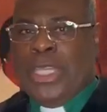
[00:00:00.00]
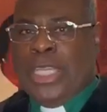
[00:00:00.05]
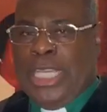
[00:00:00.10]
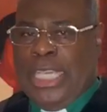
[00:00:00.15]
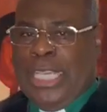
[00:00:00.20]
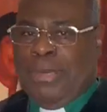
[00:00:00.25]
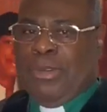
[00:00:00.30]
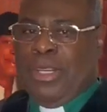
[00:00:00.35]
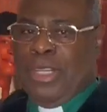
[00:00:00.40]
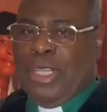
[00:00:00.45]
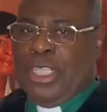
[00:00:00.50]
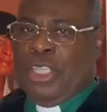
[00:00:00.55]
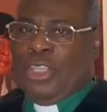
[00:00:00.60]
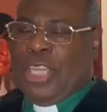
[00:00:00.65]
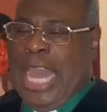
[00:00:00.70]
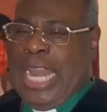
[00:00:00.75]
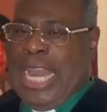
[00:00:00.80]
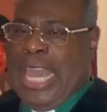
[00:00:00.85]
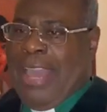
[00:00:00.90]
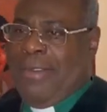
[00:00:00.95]
even though you
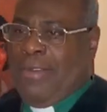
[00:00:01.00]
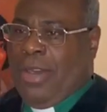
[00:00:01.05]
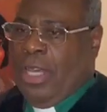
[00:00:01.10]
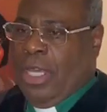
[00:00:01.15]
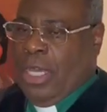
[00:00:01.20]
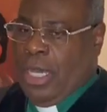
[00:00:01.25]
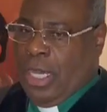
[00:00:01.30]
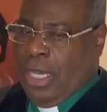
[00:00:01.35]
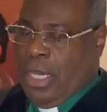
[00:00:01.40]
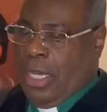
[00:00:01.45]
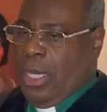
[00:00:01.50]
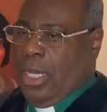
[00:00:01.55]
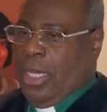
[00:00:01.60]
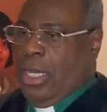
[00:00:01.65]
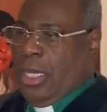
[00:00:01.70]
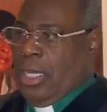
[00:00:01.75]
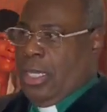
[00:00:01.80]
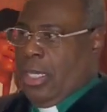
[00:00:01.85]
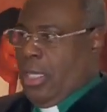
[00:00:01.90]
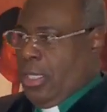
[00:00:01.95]
got to have
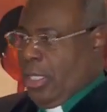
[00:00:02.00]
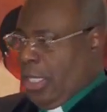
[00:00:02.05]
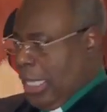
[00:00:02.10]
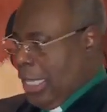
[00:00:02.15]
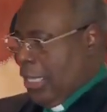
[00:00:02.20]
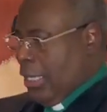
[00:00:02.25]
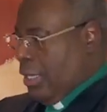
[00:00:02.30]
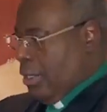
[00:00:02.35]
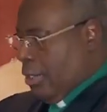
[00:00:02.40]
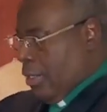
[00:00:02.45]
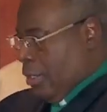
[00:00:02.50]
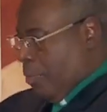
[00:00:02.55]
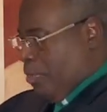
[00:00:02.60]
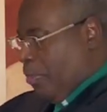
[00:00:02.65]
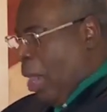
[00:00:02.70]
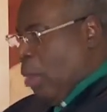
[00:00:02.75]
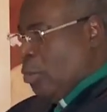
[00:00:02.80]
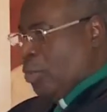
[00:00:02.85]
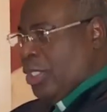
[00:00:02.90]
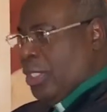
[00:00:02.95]
a
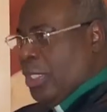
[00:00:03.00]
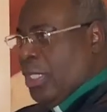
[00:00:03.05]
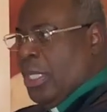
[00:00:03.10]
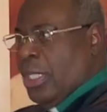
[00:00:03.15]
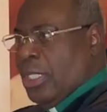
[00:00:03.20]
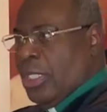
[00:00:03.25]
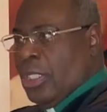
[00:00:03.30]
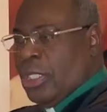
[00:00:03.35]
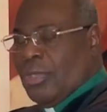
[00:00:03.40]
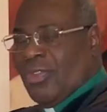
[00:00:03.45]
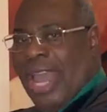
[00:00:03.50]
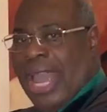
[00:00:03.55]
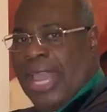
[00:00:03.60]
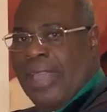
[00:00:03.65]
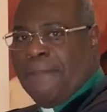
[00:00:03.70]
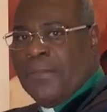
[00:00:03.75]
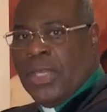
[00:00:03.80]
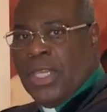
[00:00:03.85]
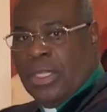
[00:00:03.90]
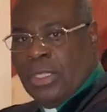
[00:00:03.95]
post,
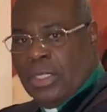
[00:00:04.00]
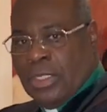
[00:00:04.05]
right?